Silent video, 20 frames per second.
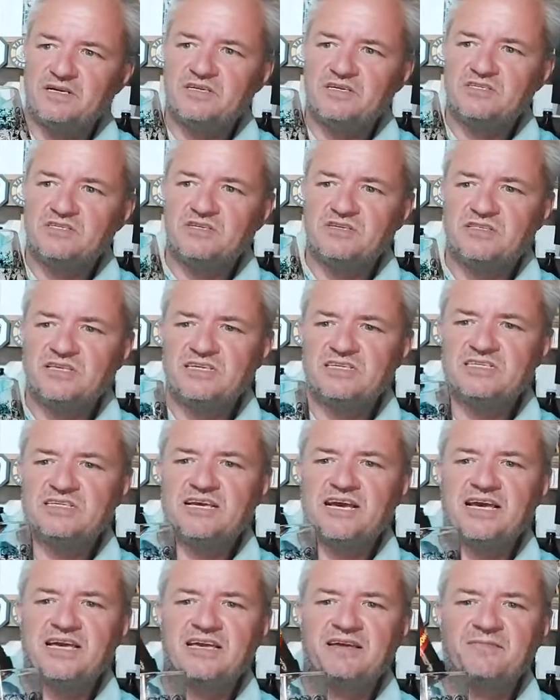So this
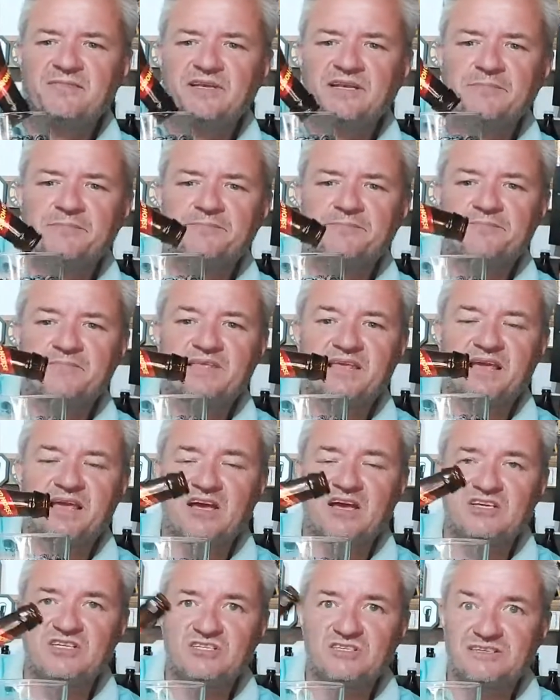came in
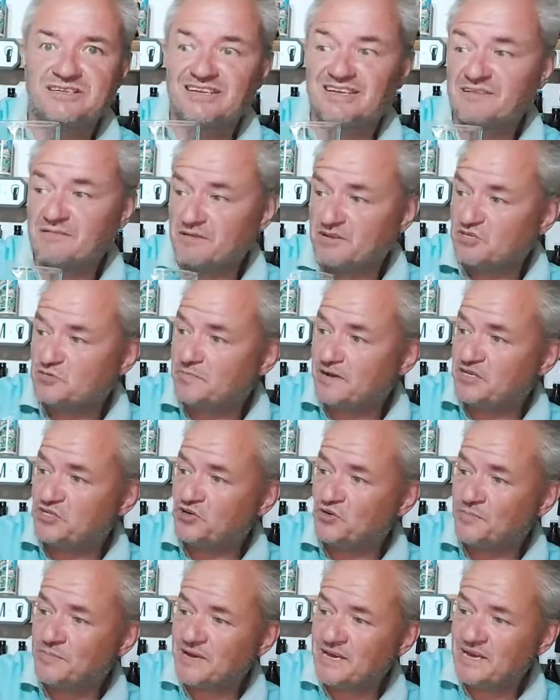a
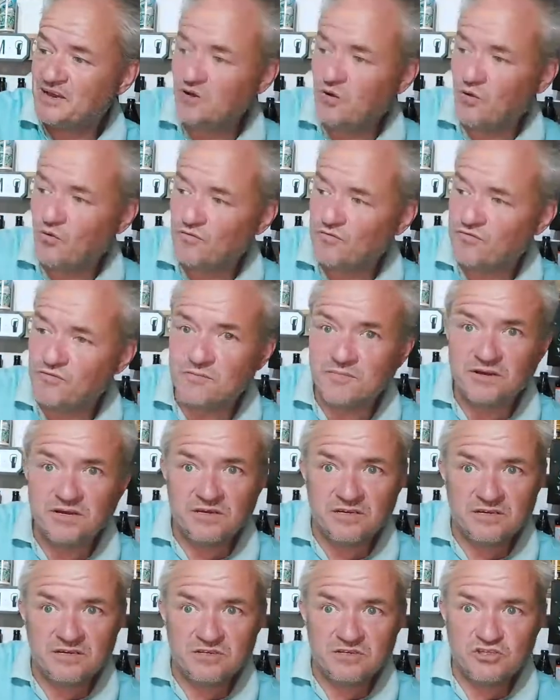special beer haul from
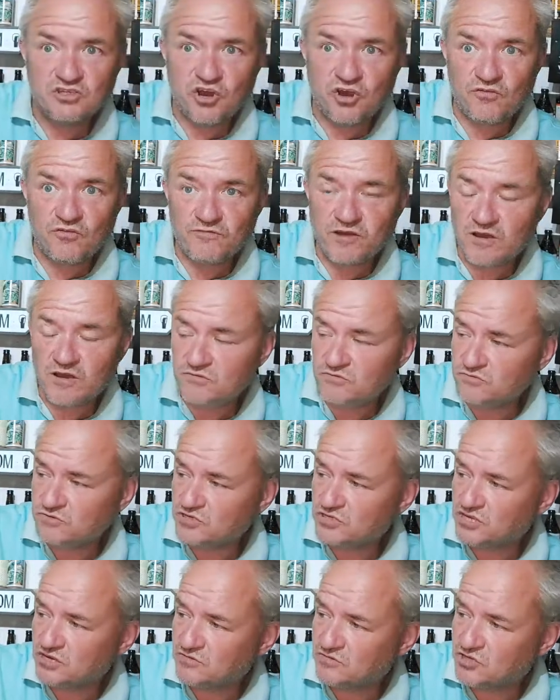John Rhodes.
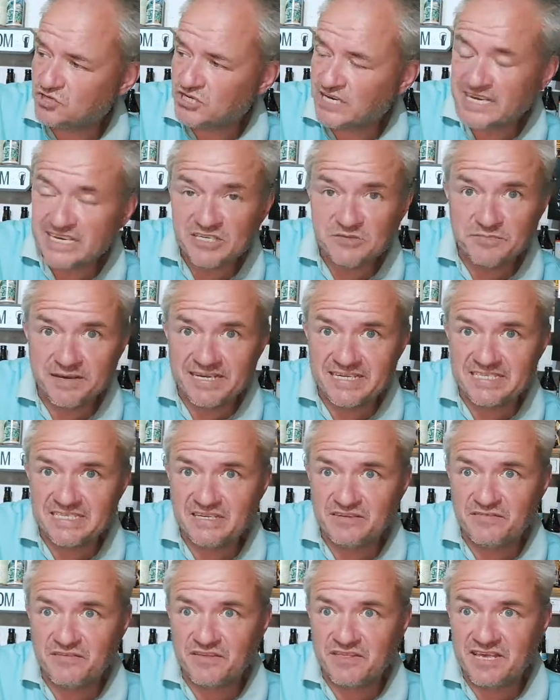So cheers,
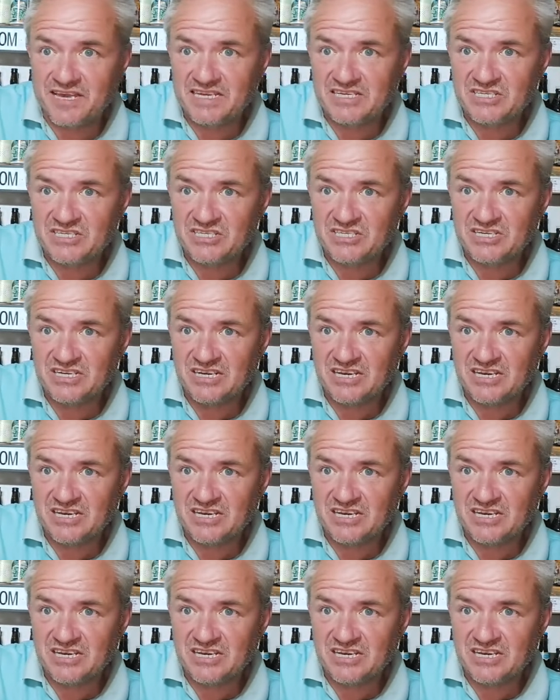matey, for this.